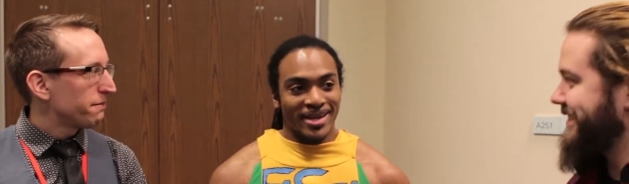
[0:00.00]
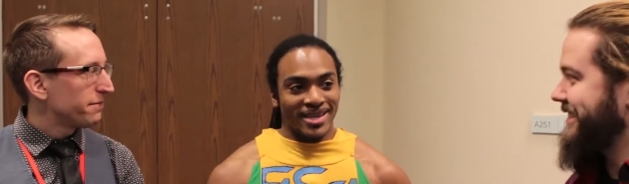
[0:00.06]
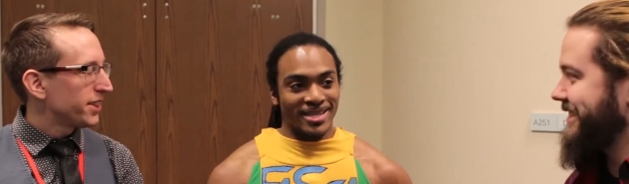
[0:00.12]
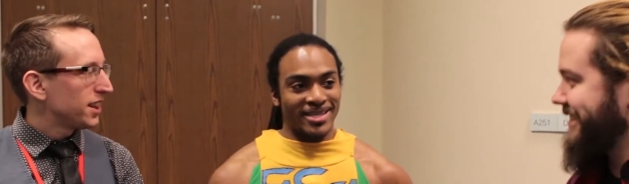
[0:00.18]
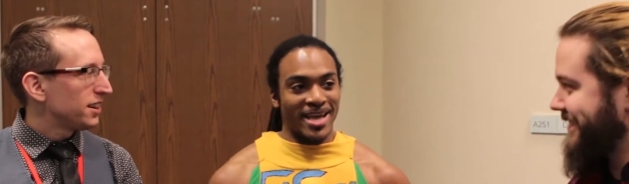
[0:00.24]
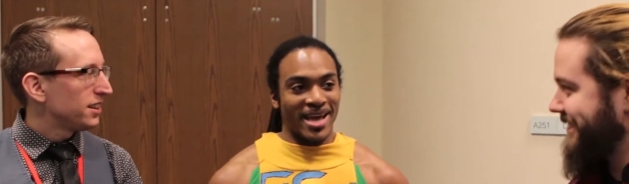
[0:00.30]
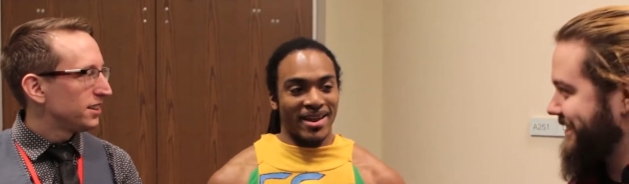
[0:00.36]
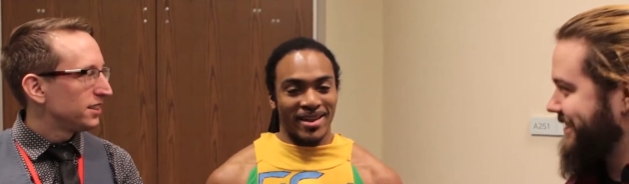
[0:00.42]

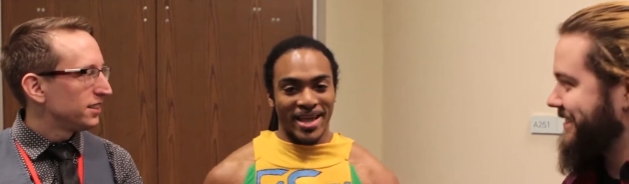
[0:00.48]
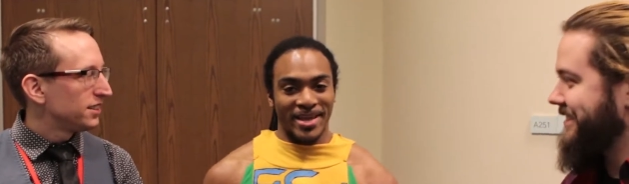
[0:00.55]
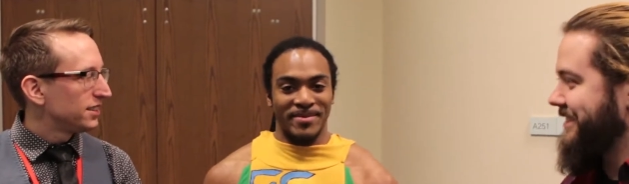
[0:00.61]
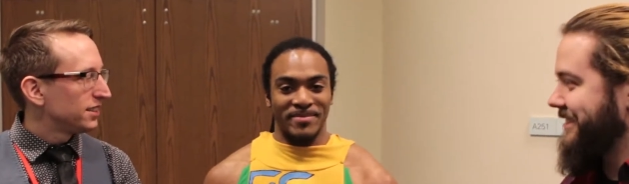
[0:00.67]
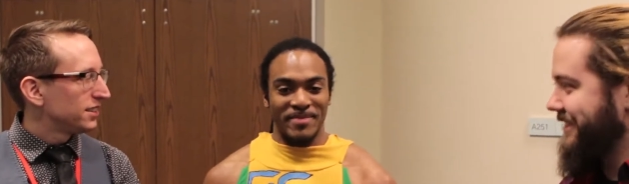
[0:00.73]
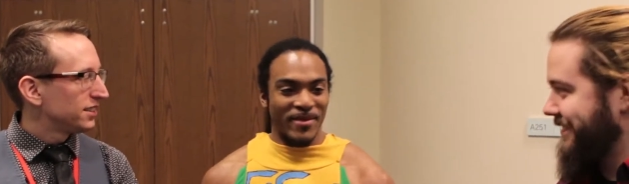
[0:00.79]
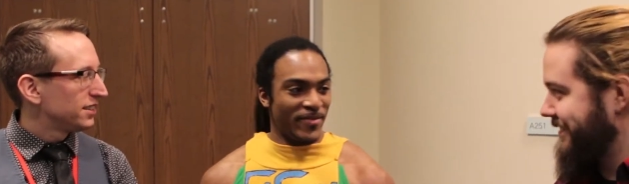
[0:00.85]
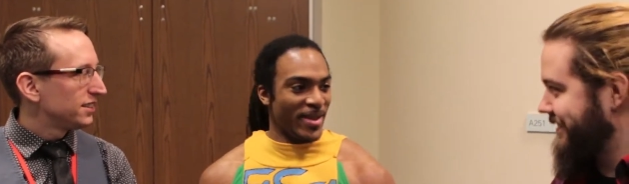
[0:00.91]
Speaker 1: he's kind of like
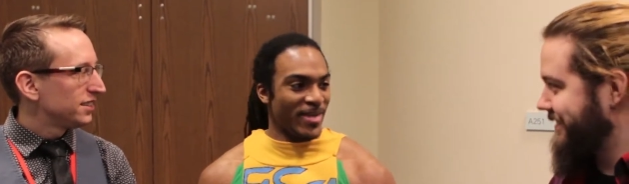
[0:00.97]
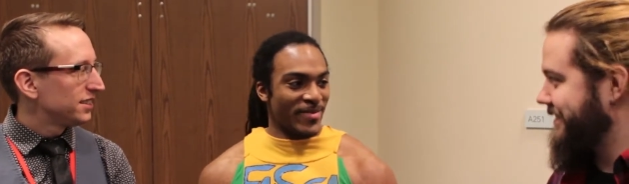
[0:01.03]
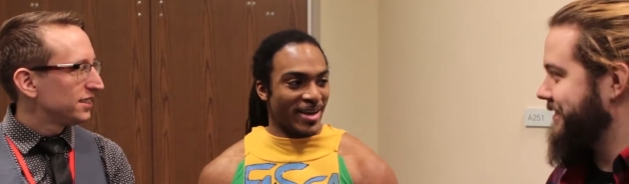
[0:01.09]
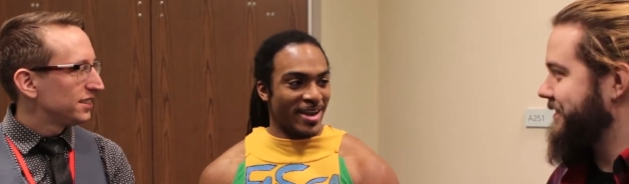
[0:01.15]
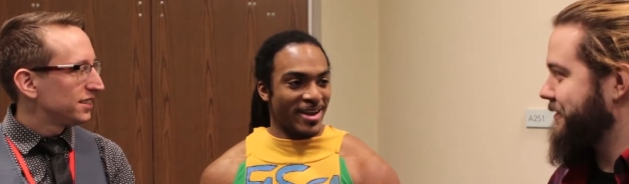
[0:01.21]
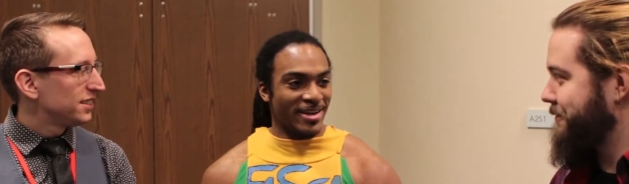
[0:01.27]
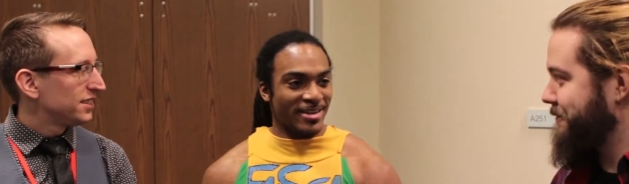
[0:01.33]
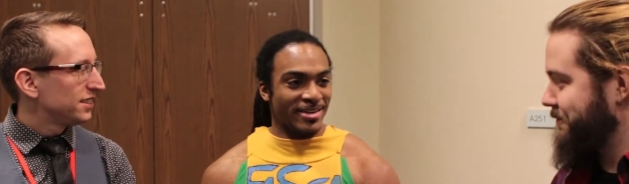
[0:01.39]
my favorite
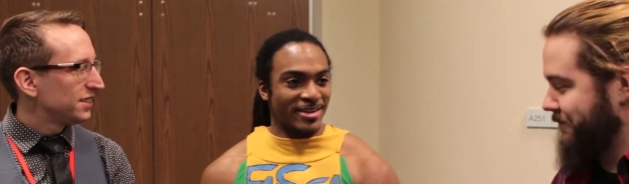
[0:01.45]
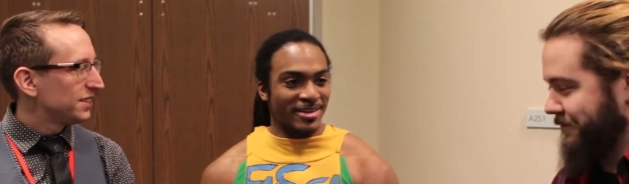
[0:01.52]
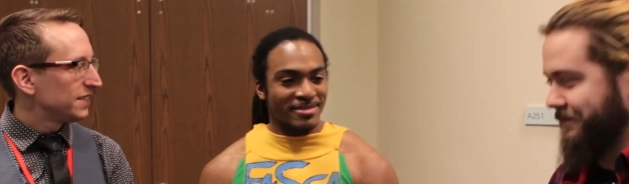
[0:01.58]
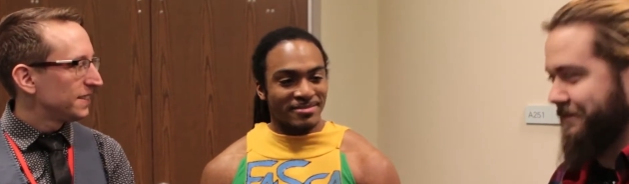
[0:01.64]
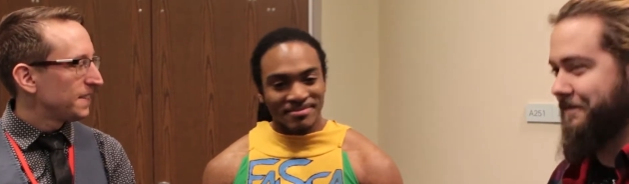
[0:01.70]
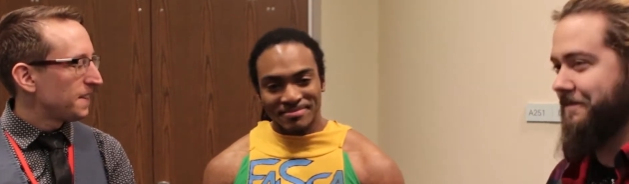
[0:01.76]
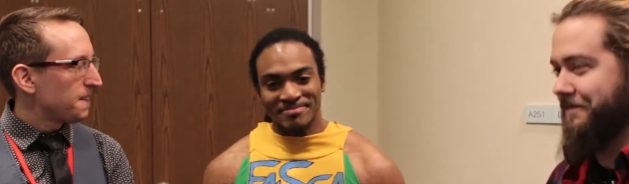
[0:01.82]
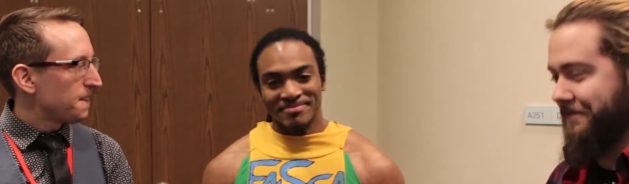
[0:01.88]
character
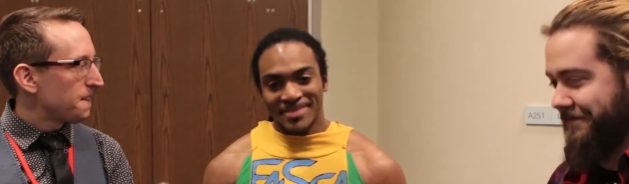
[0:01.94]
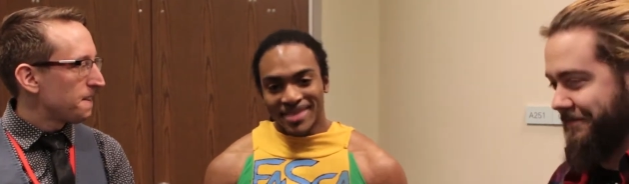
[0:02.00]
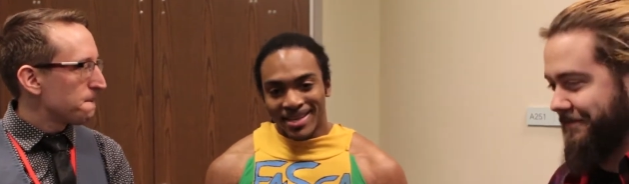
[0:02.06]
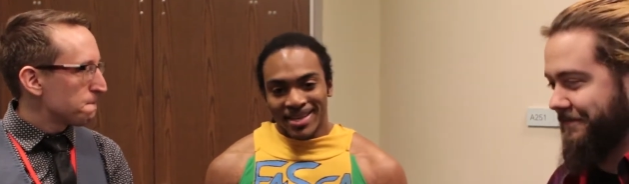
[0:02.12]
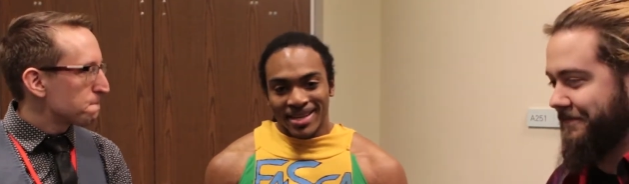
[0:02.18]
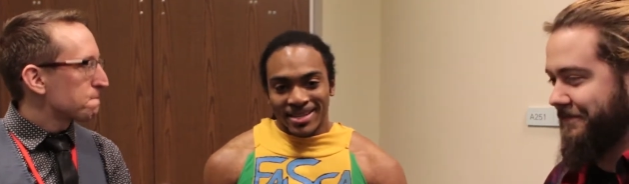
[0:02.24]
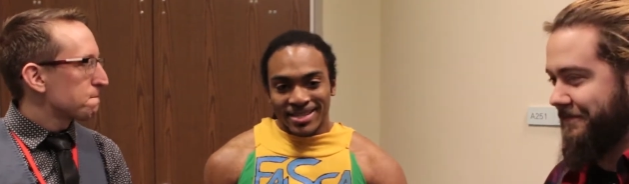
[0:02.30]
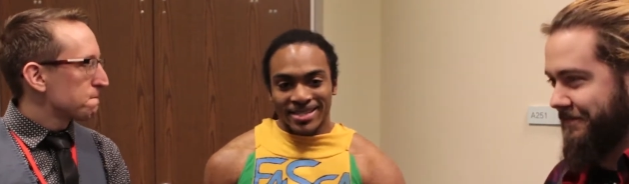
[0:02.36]

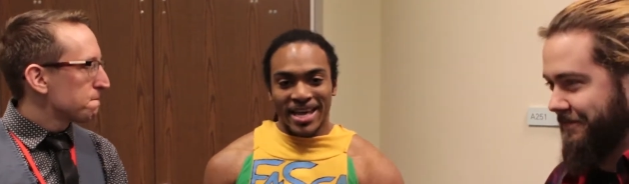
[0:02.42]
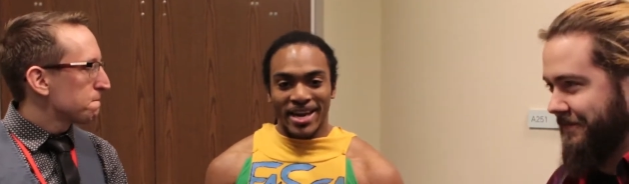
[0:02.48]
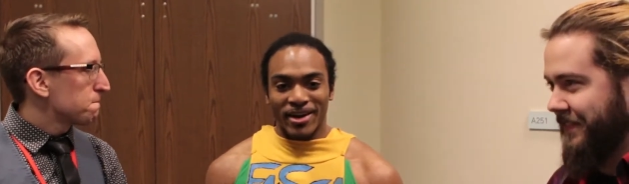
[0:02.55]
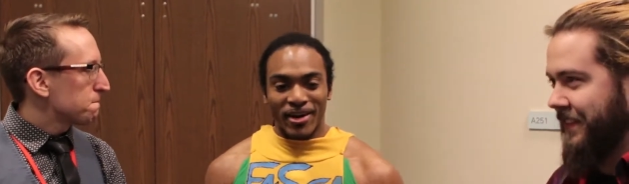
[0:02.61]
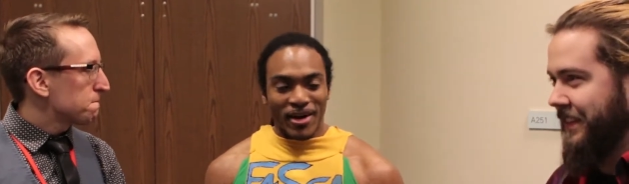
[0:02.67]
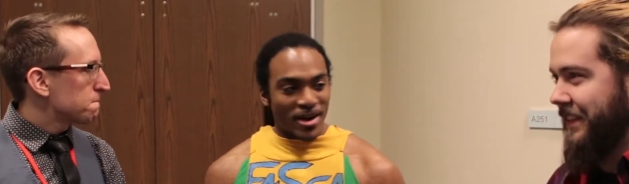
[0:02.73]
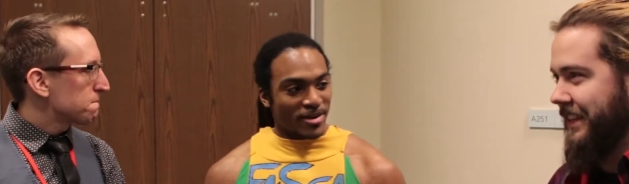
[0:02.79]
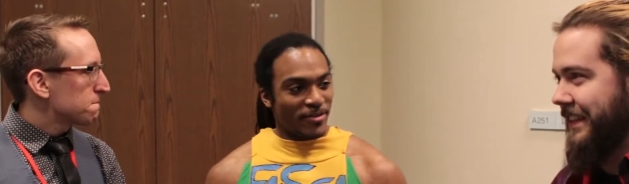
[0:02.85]
it's kind
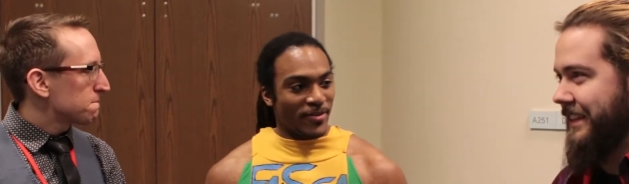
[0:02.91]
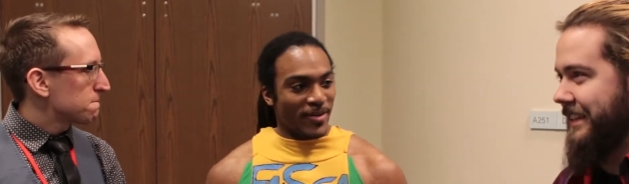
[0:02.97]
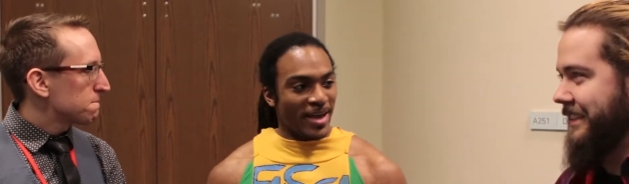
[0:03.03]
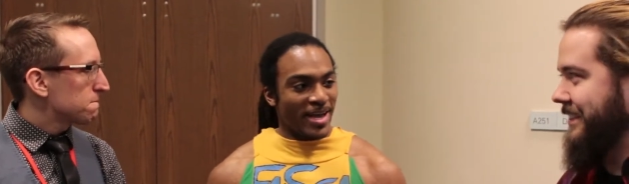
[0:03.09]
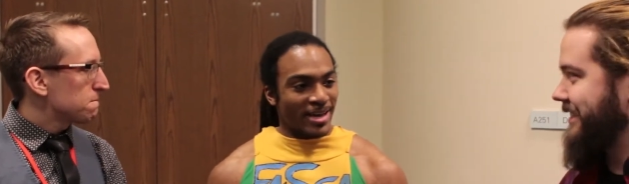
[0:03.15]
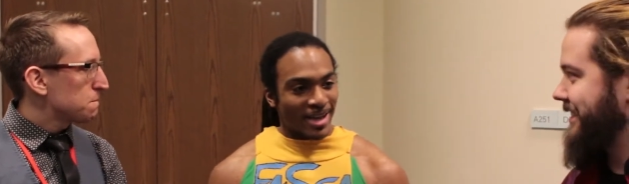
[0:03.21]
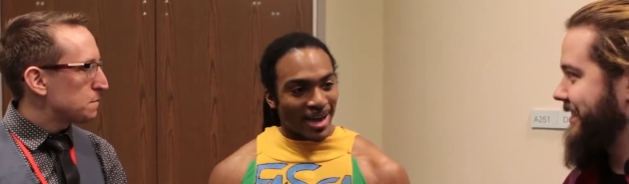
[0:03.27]
of hard to find